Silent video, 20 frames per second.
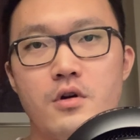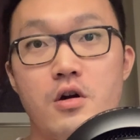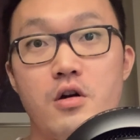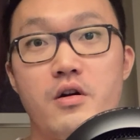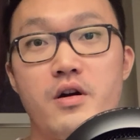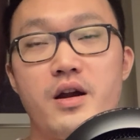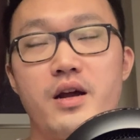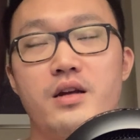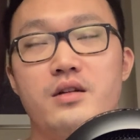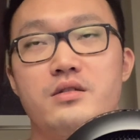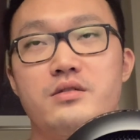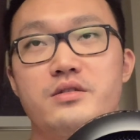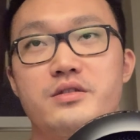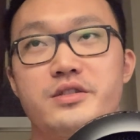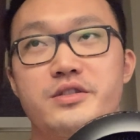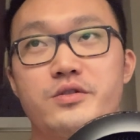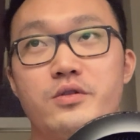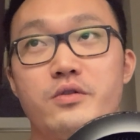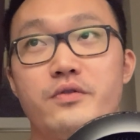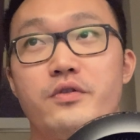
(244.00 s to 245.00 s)
Alright,
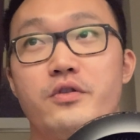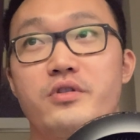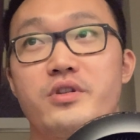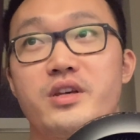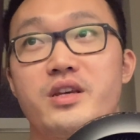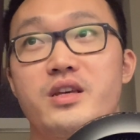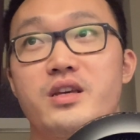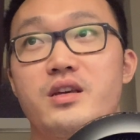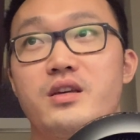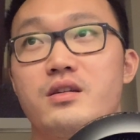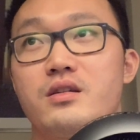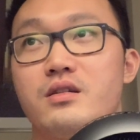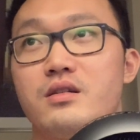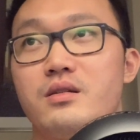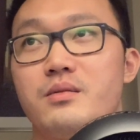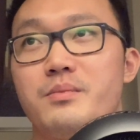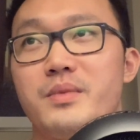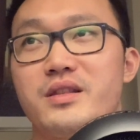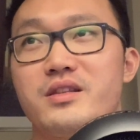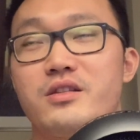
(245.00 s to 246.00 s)
so for the
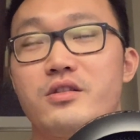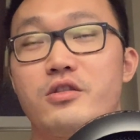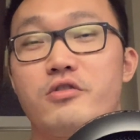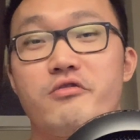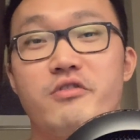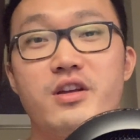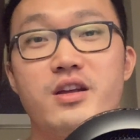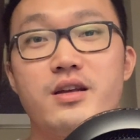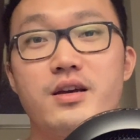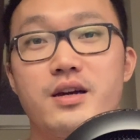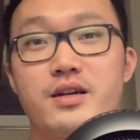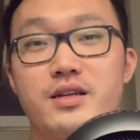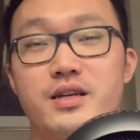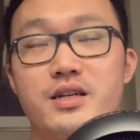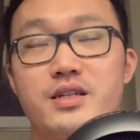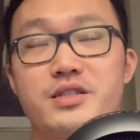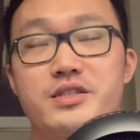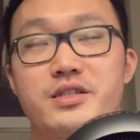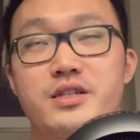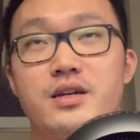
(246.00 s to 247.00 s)
method 3, I
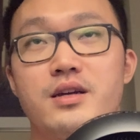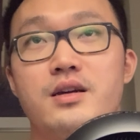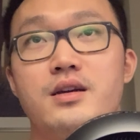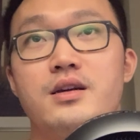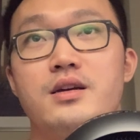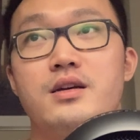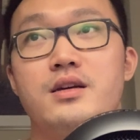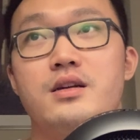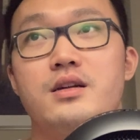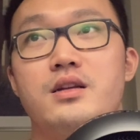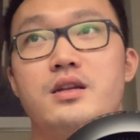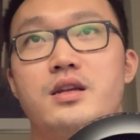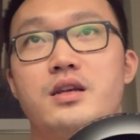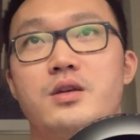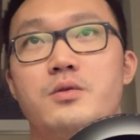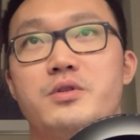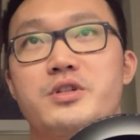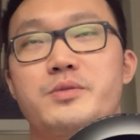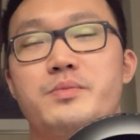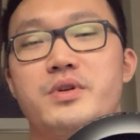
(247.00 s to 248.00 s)
guess, he
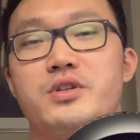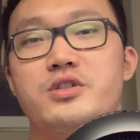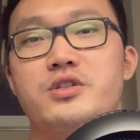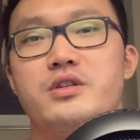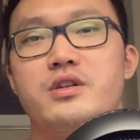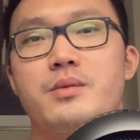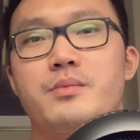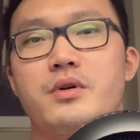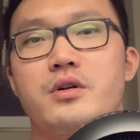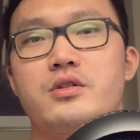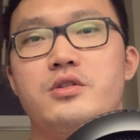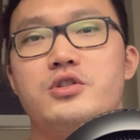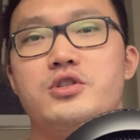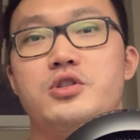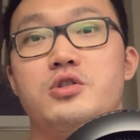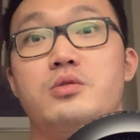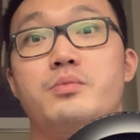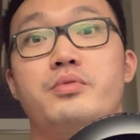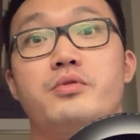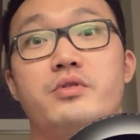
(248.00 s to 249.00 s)
was mentioning about
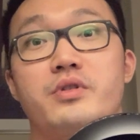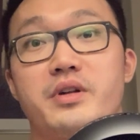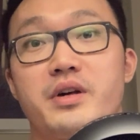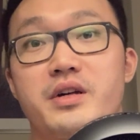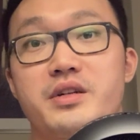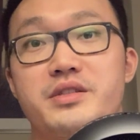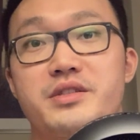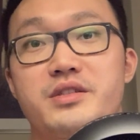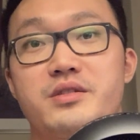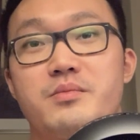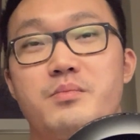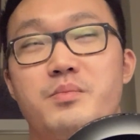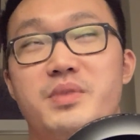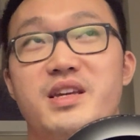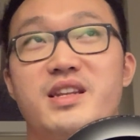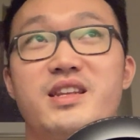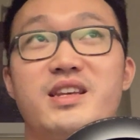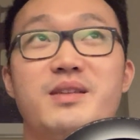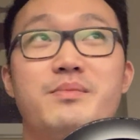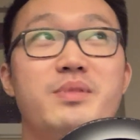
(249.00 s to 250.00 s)
digital products,
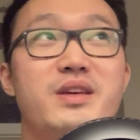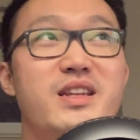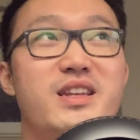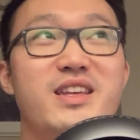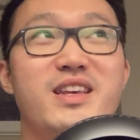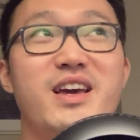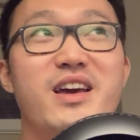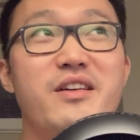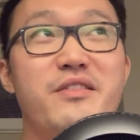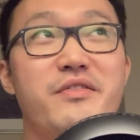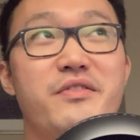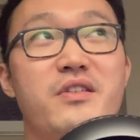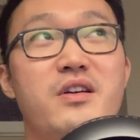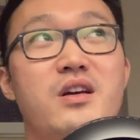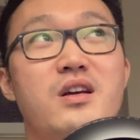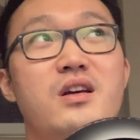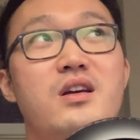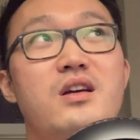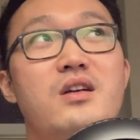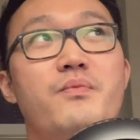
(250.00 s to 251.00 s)
PDF,
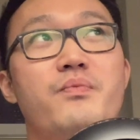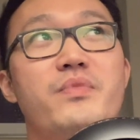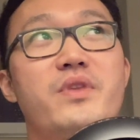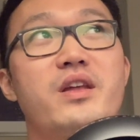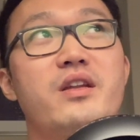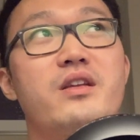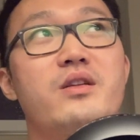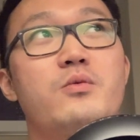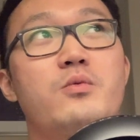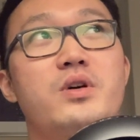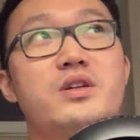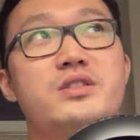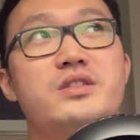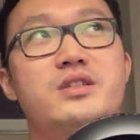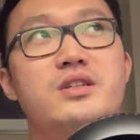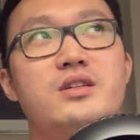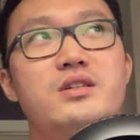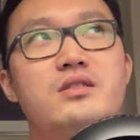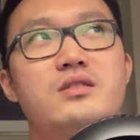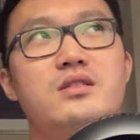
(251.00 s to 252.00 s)
and then what's
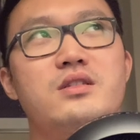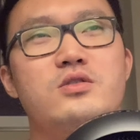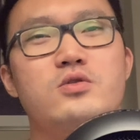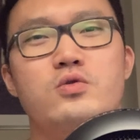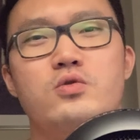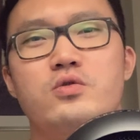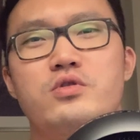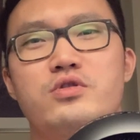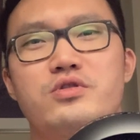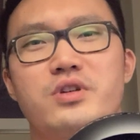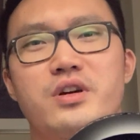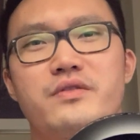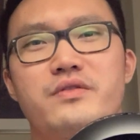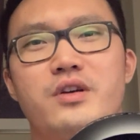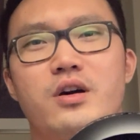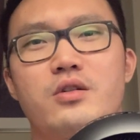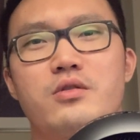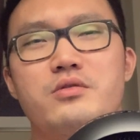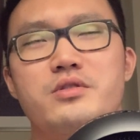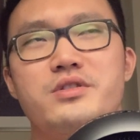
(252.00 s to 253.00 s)
the Google Drive
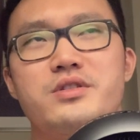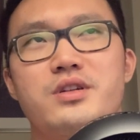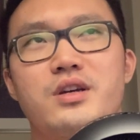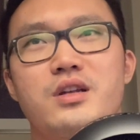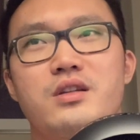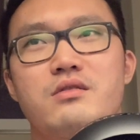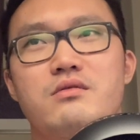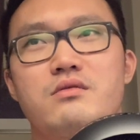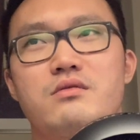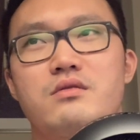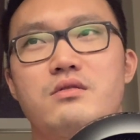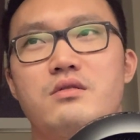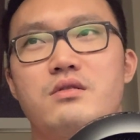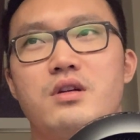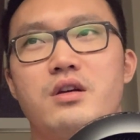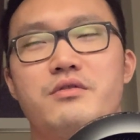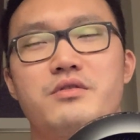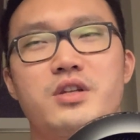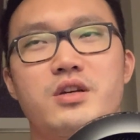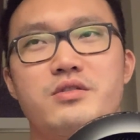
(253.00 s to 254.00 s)
downloads and
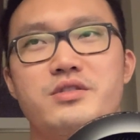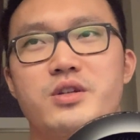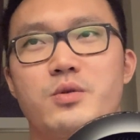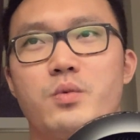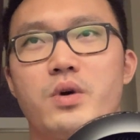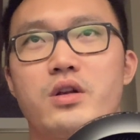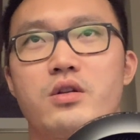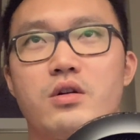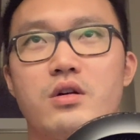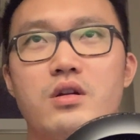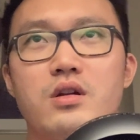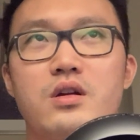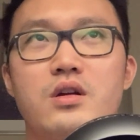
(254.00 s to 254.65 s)
everything else and whatnot.